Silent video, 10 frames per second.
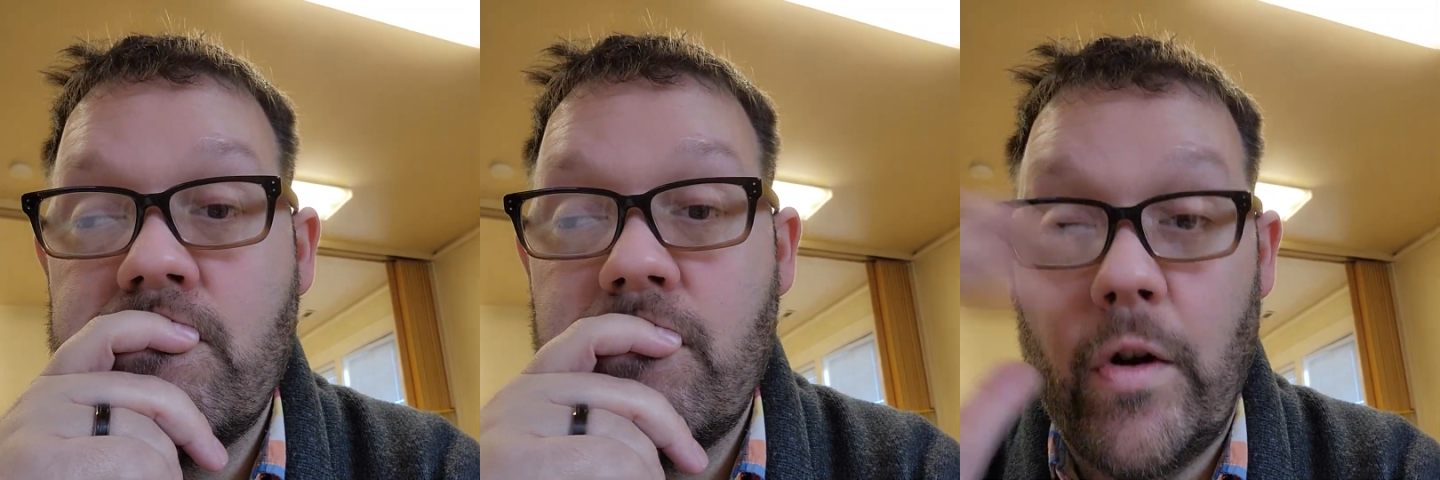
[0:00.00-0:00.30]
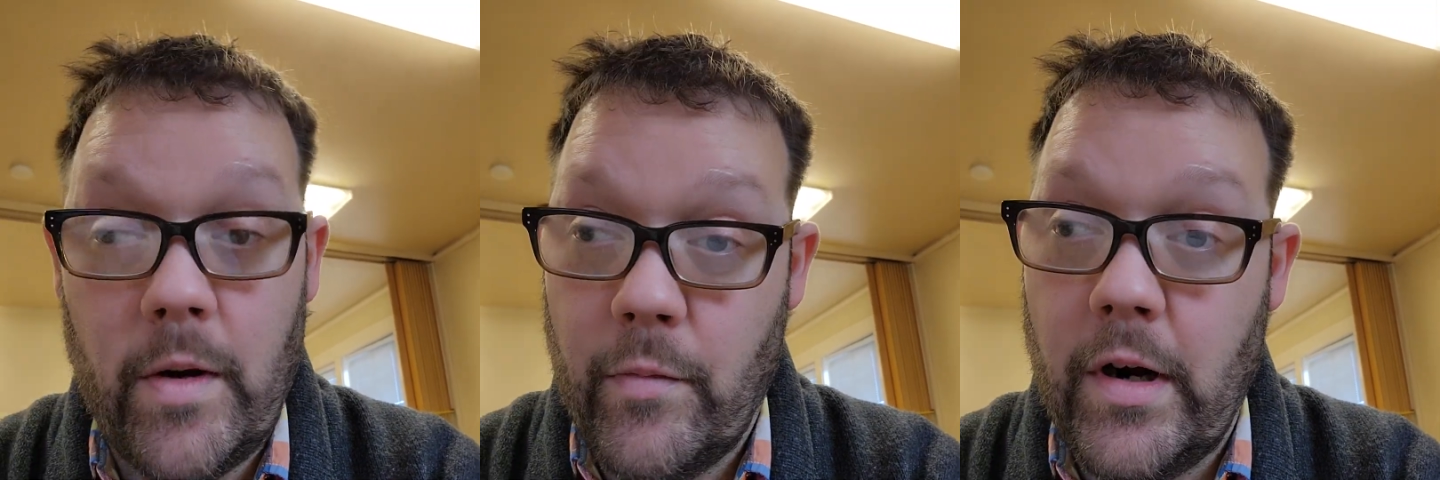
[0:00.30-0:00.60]
You
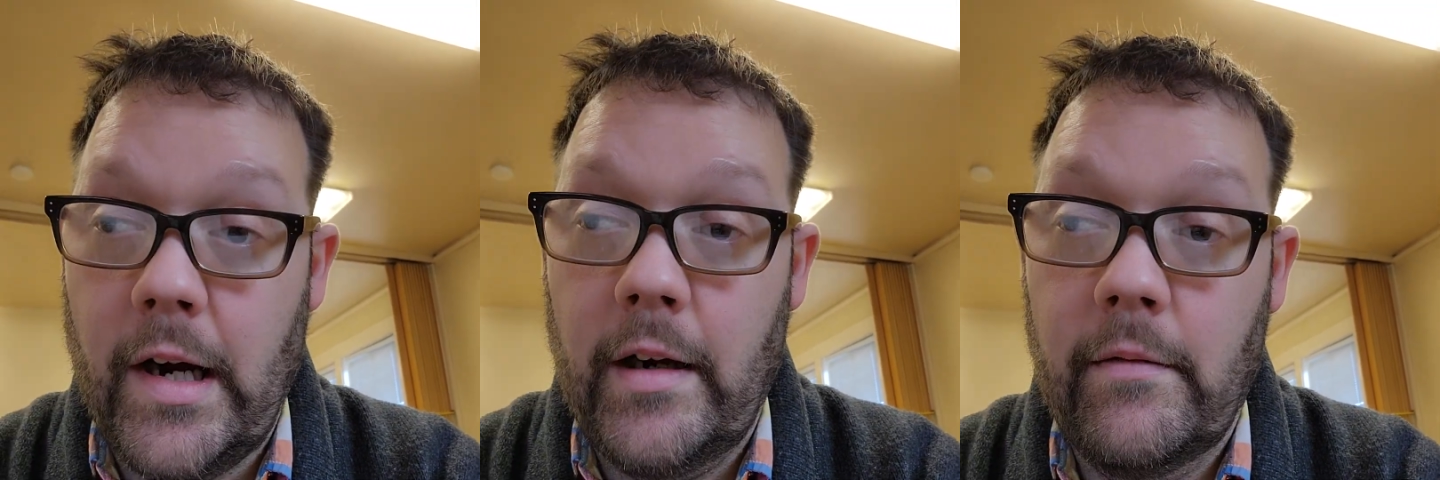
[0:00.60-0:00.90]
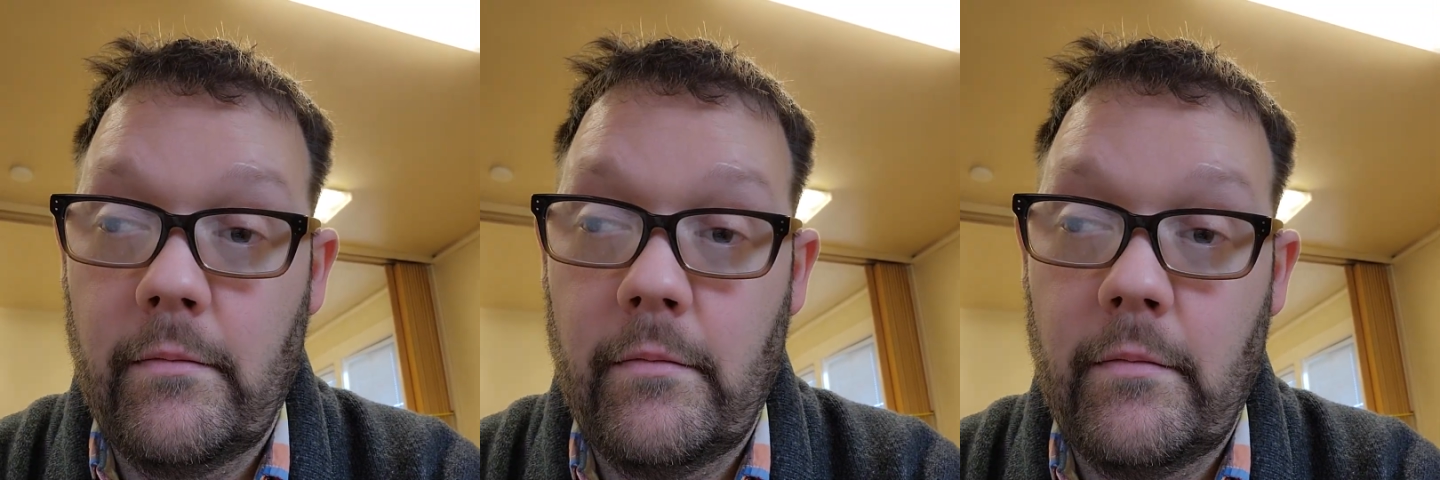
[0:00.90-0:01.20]
can pray.
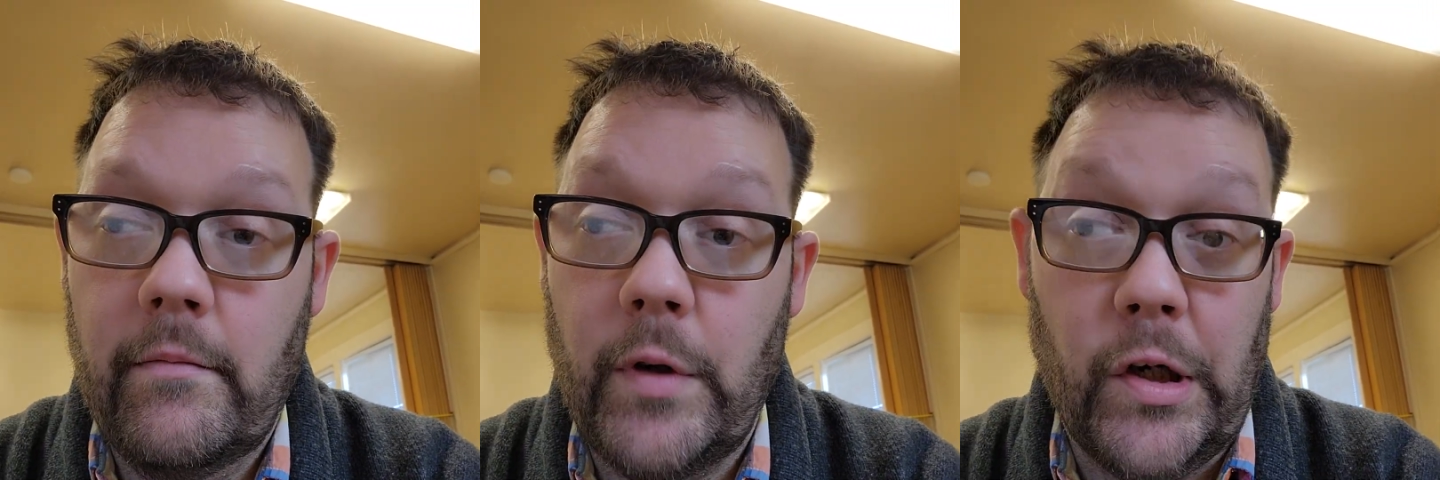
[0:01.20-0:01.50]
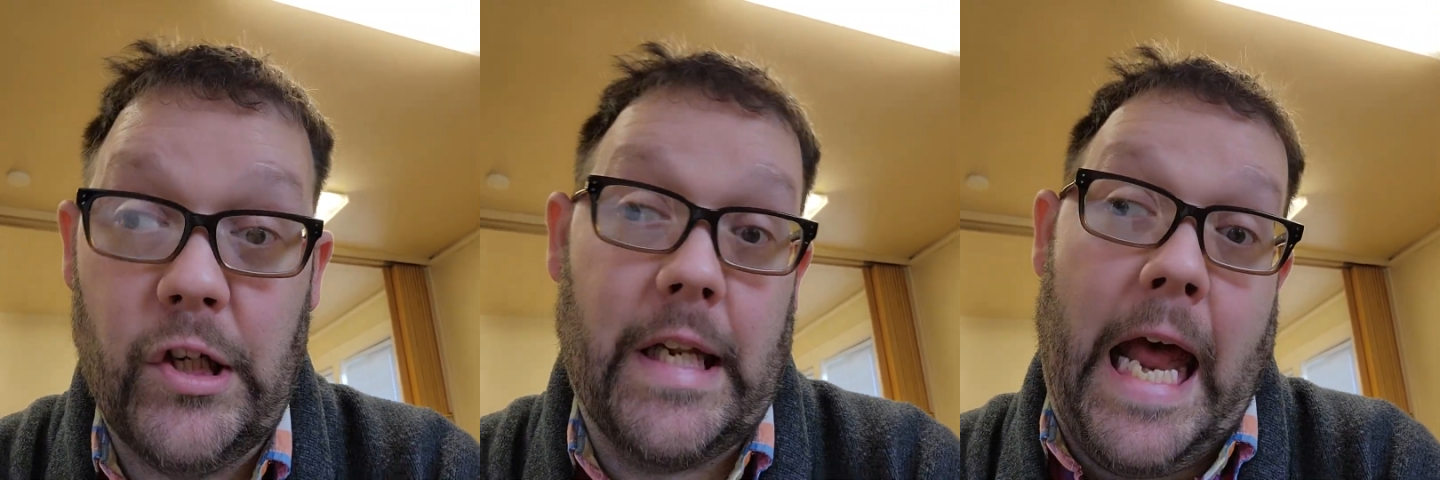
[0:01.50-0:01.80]
You
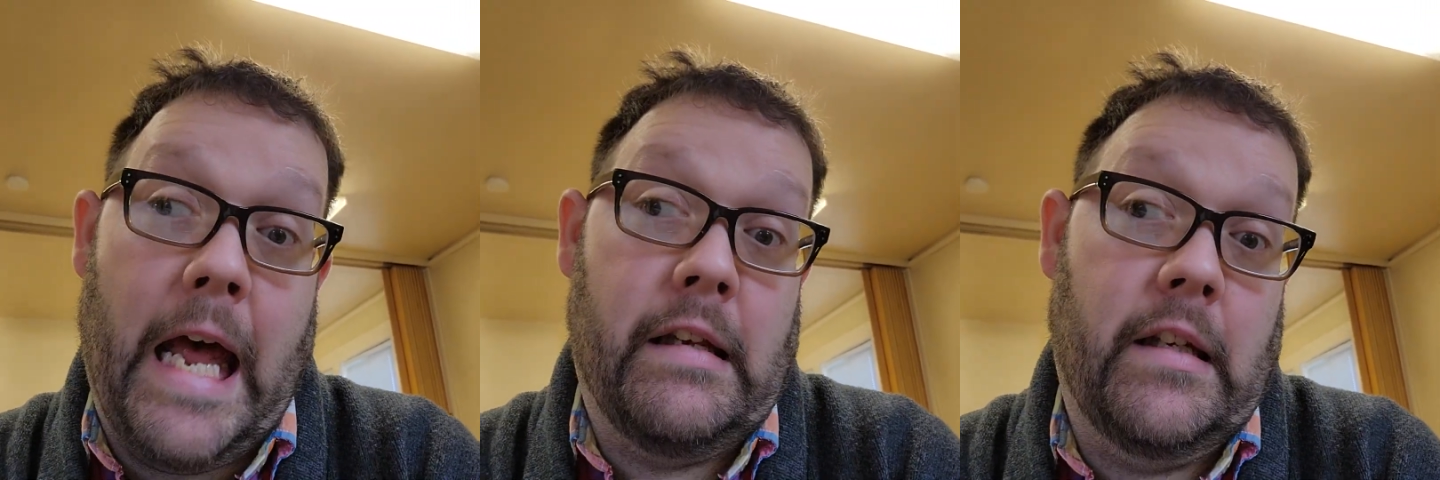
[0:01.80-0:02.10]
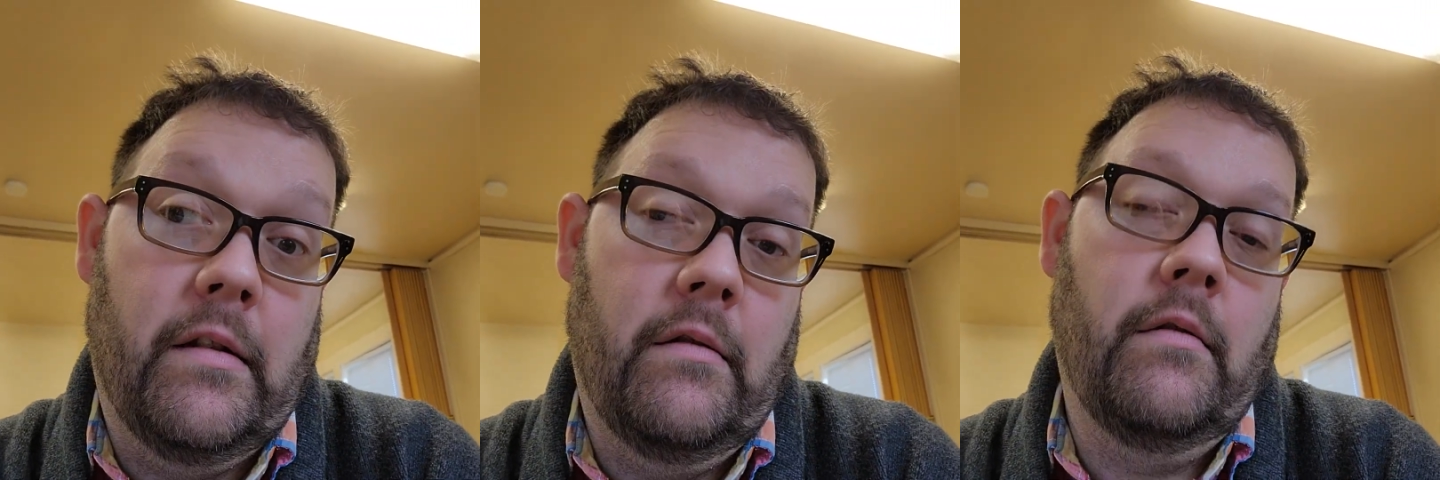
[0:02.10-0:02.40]
can just ask.